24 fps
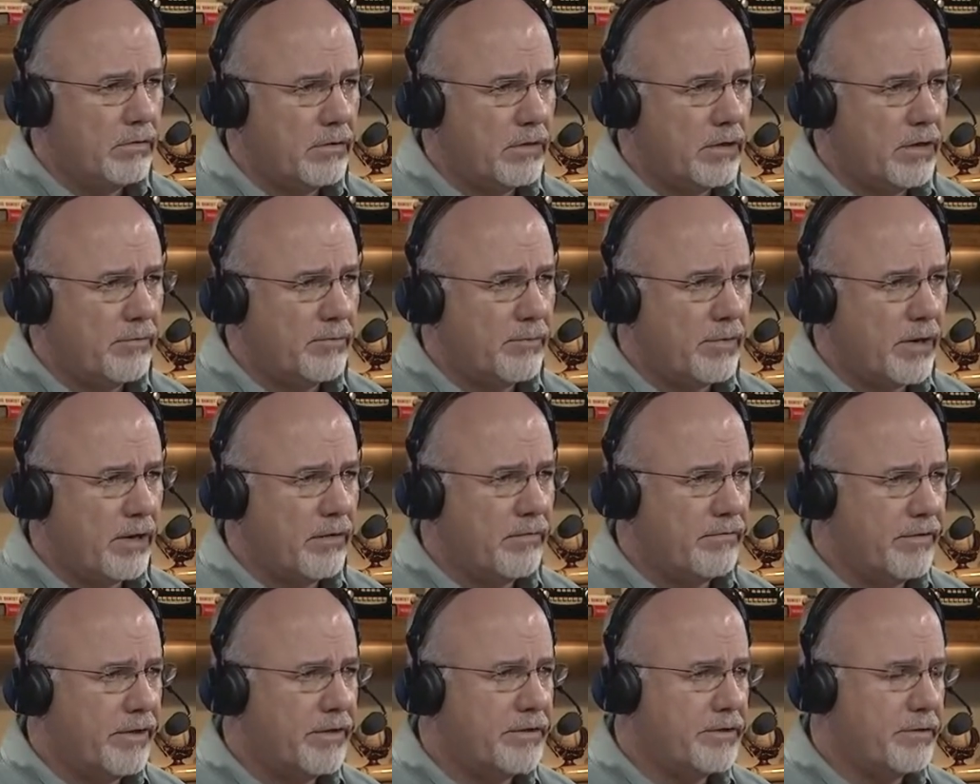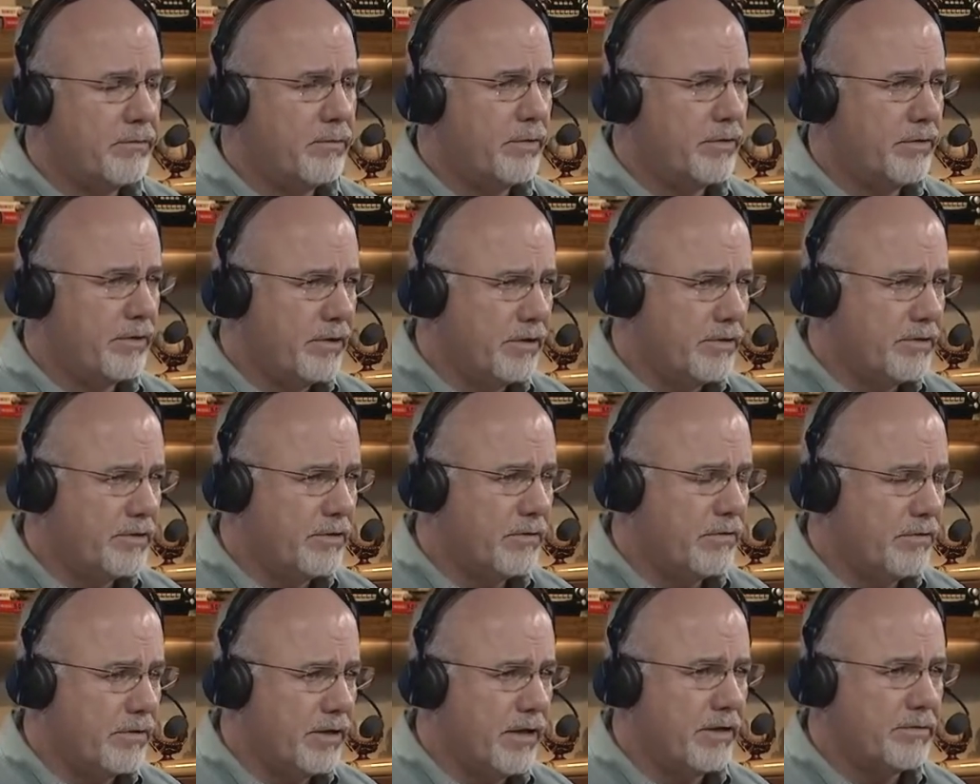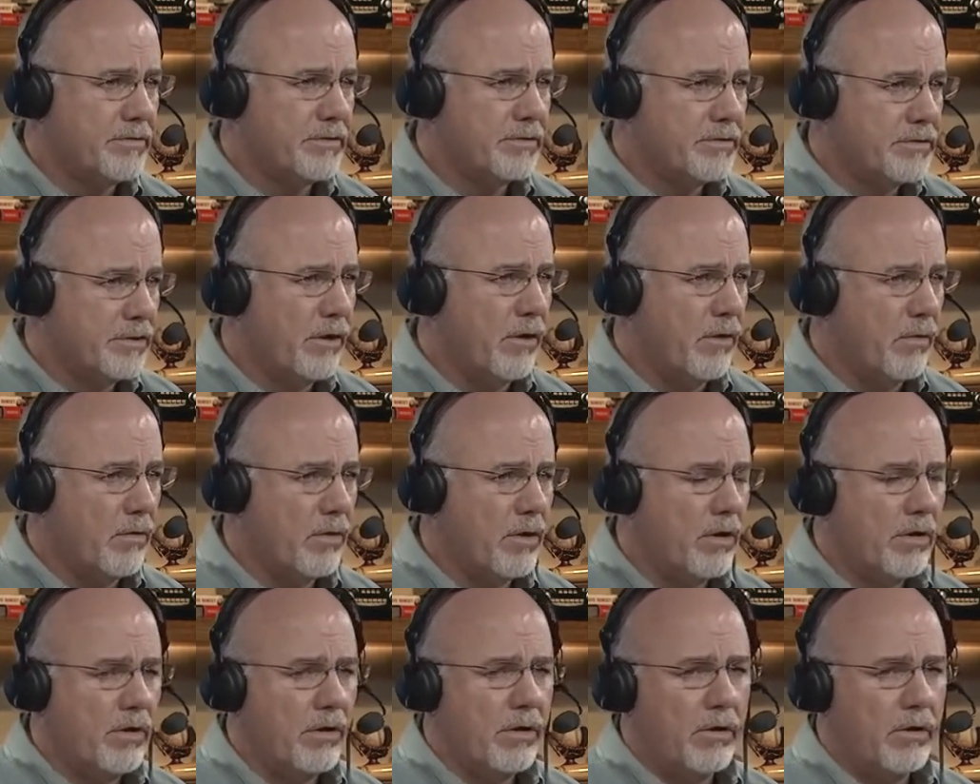Government intervention when things turn down is a joke.